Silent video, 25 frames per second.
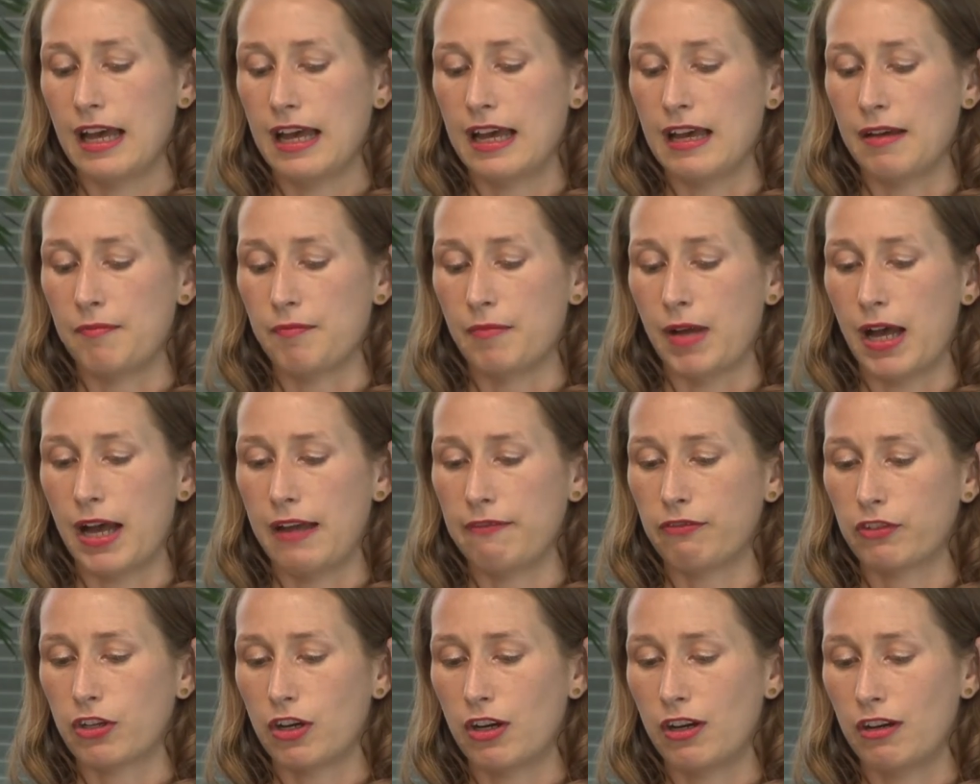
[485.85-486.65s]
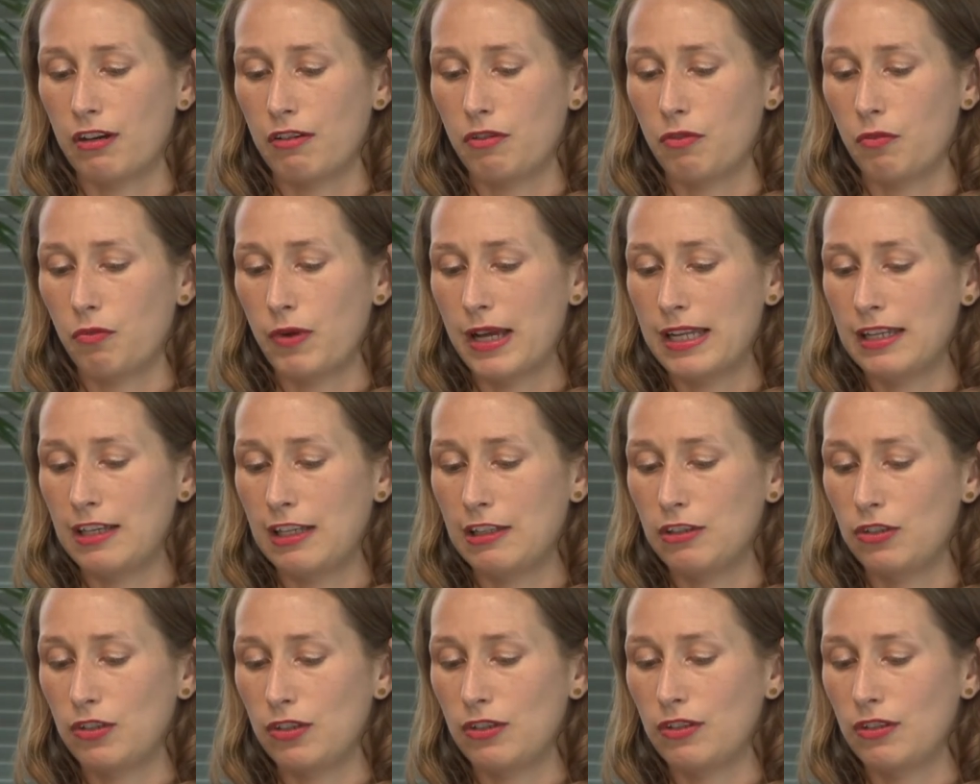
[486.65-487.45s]
Um, I've got one
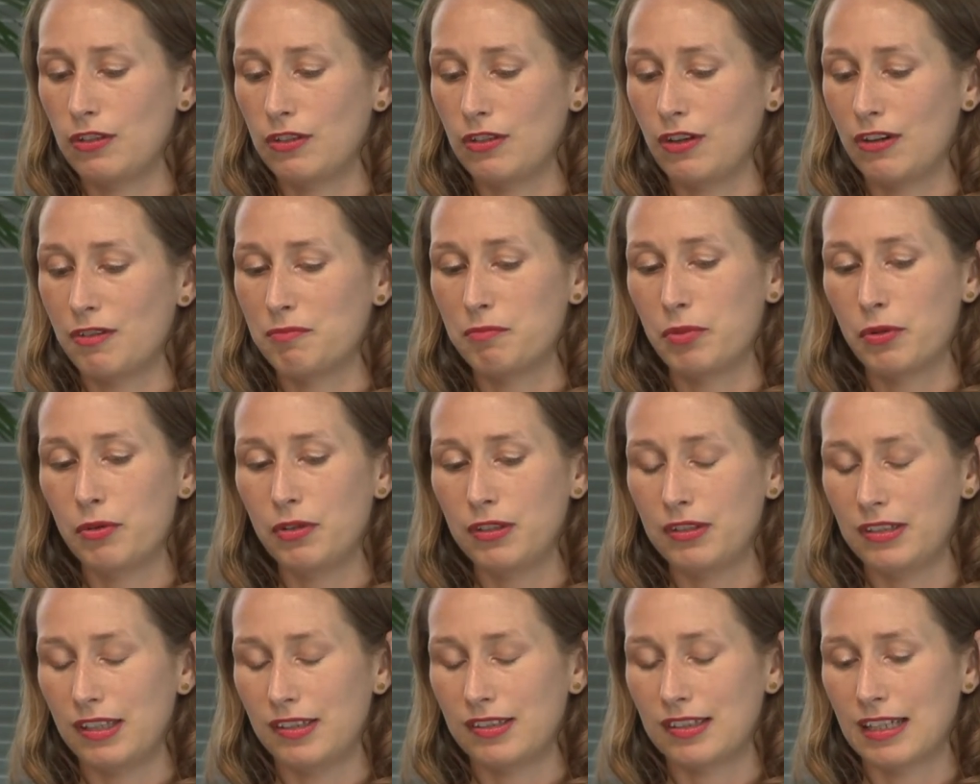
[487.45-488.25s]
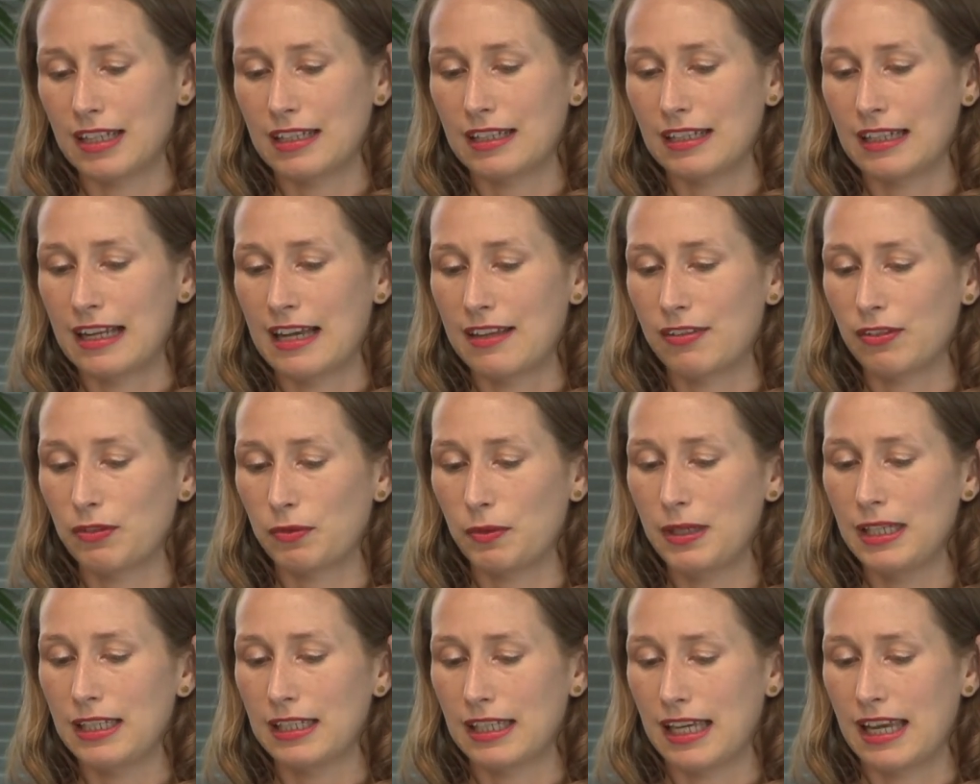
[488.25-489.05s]
intern on board, she started
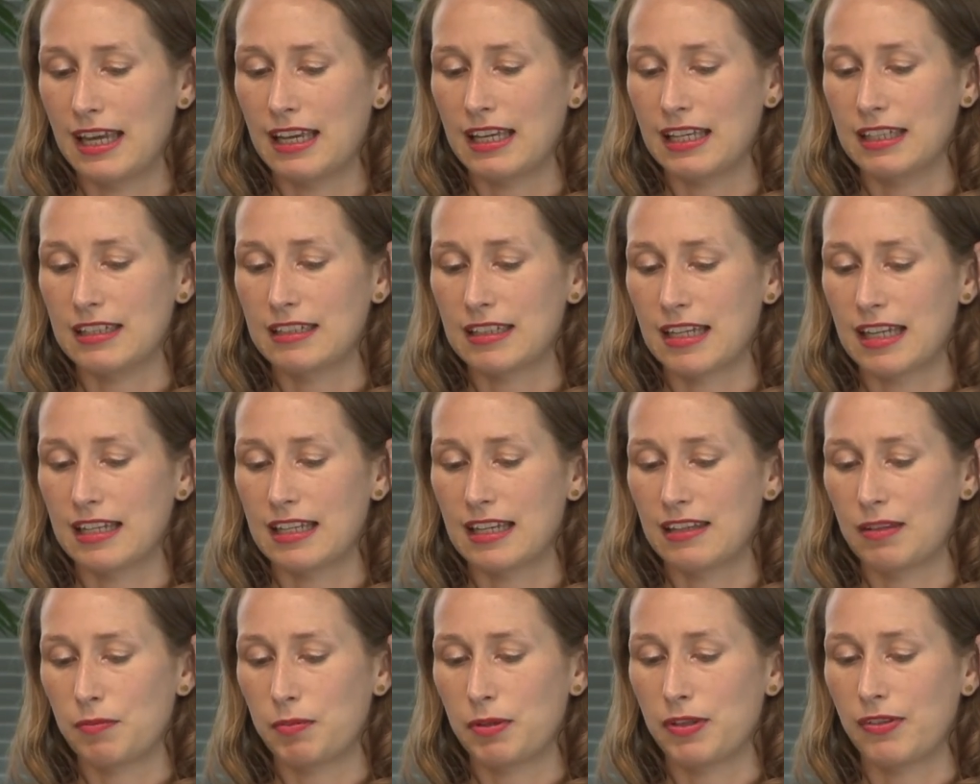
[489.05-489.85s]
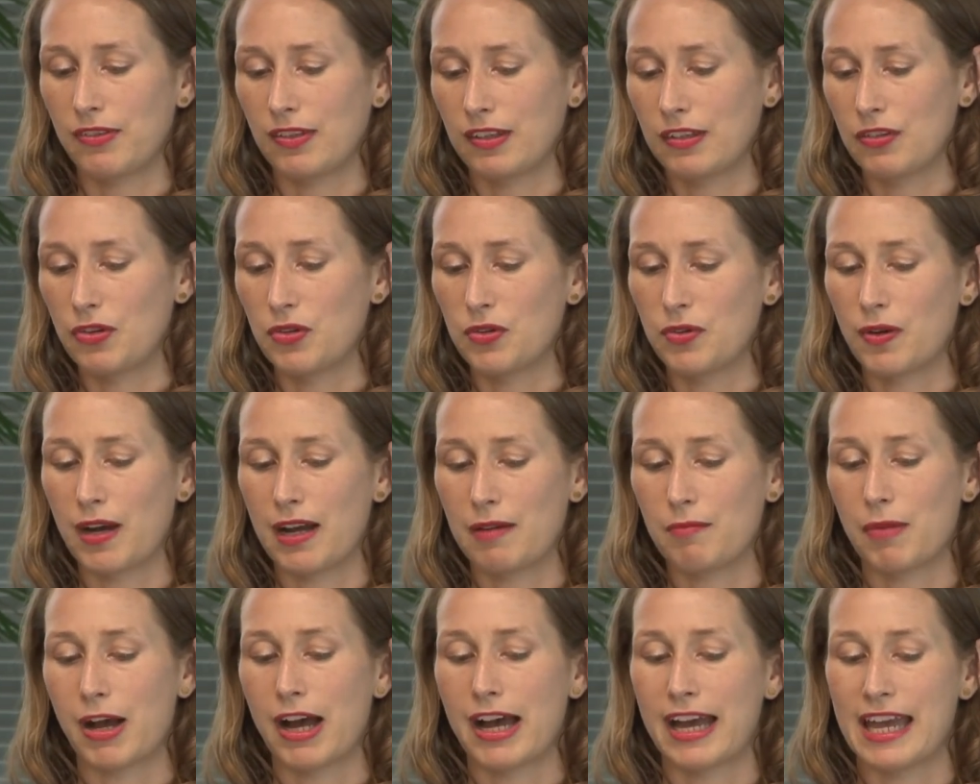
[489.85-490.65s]
last week, and another person who
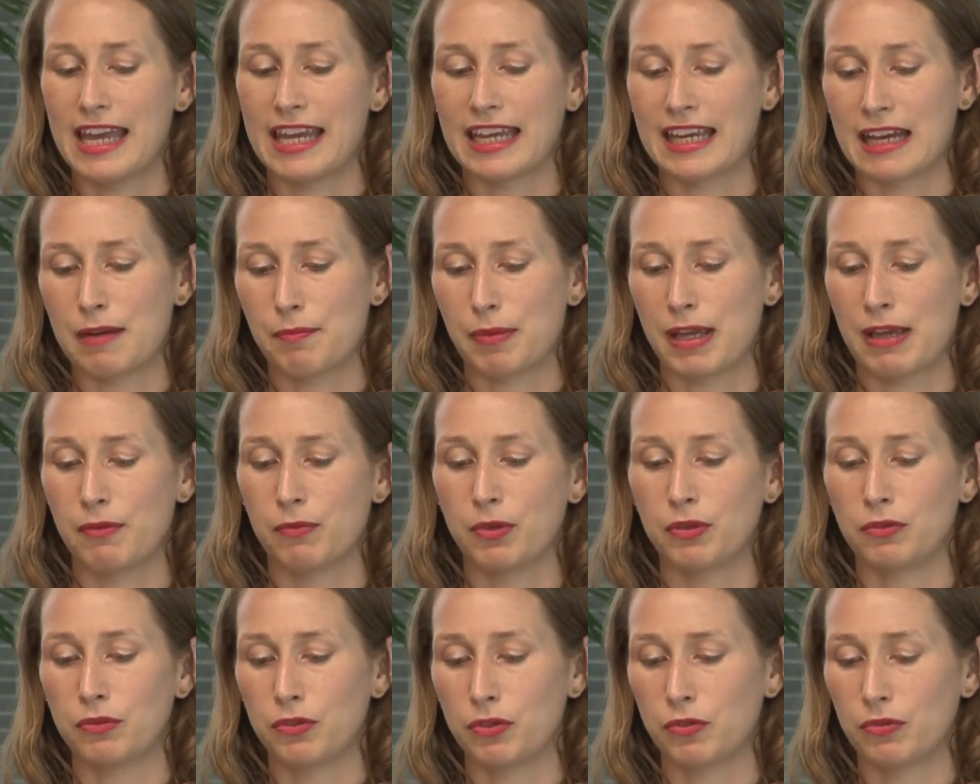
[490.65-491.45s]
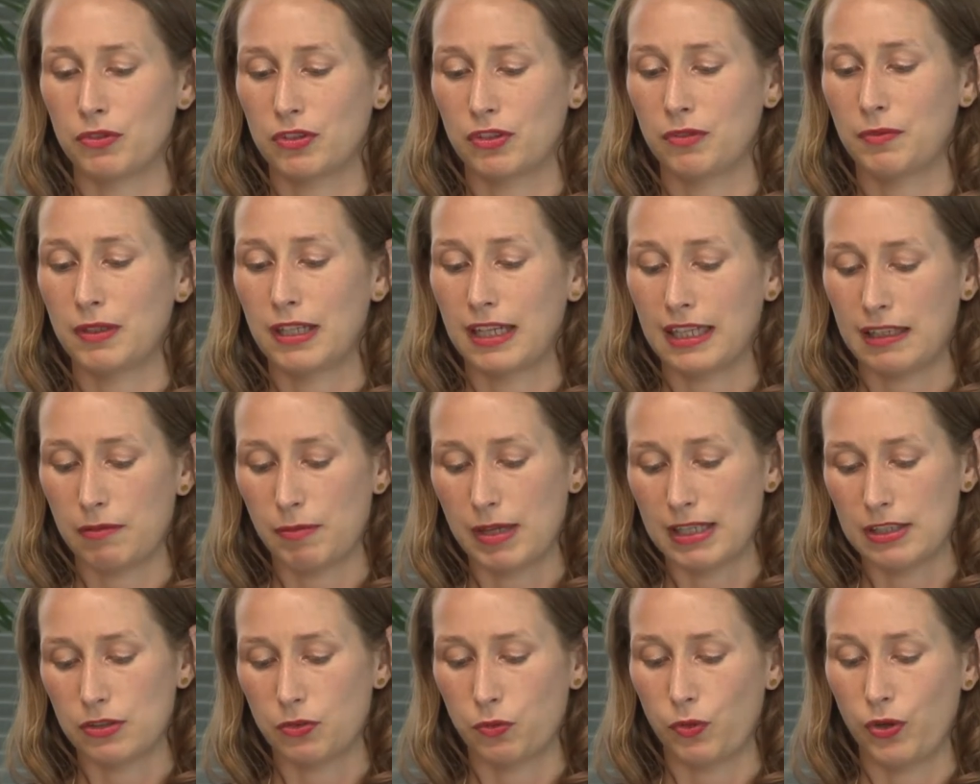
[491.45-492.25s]
I'm eyeing up and will talk to when I get
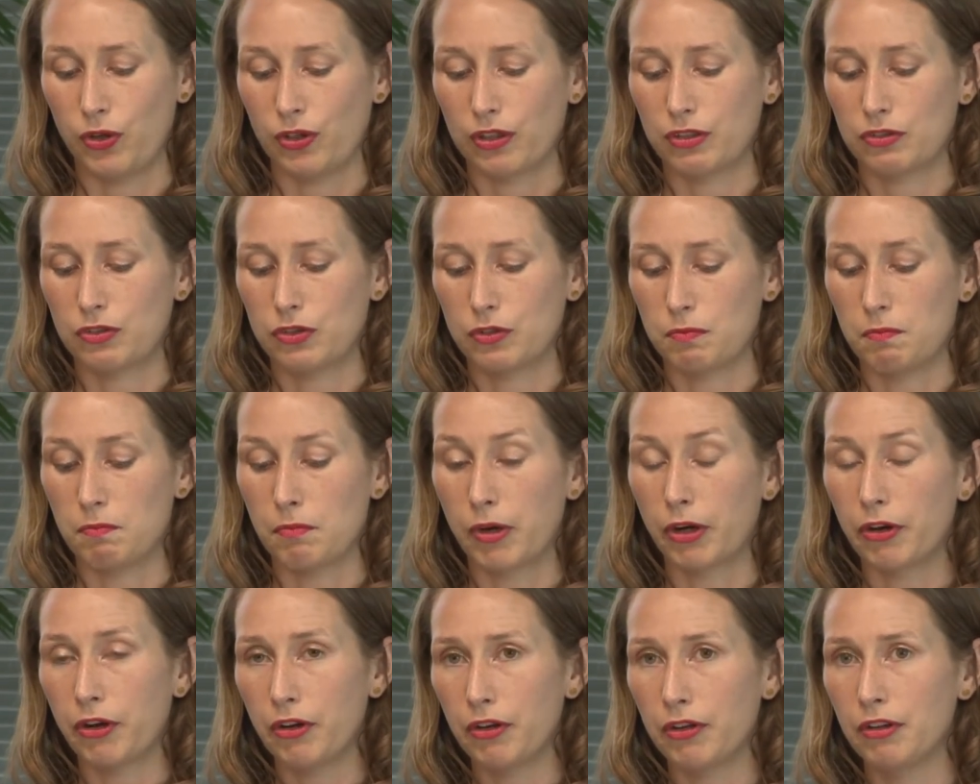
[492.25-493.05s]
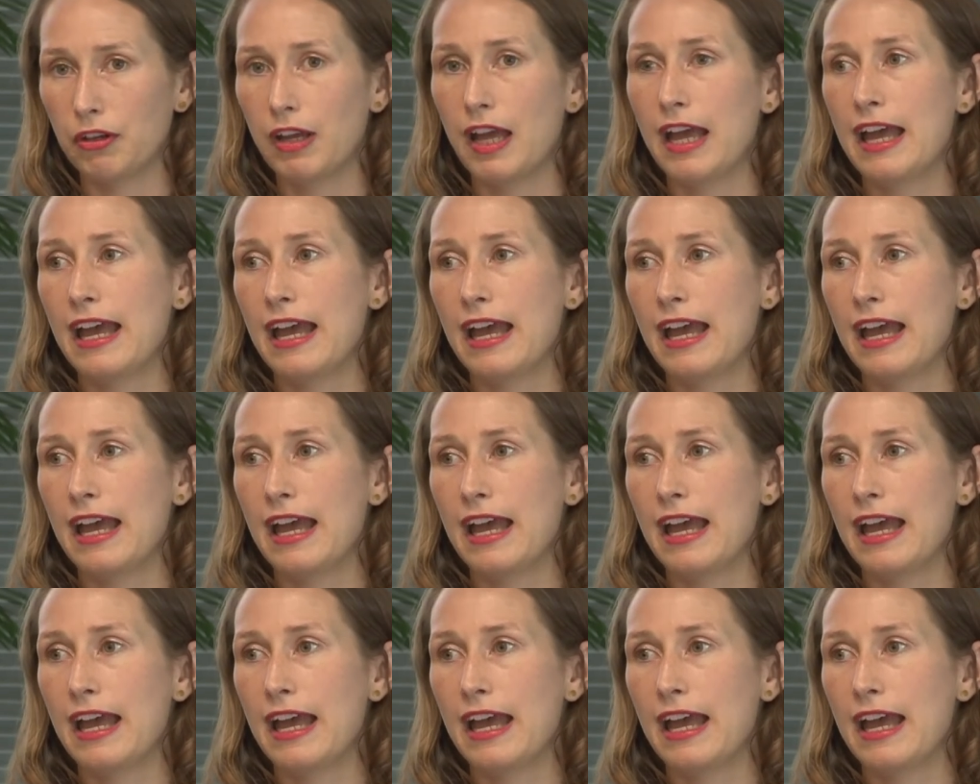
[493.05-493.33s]
back to work tomorrow.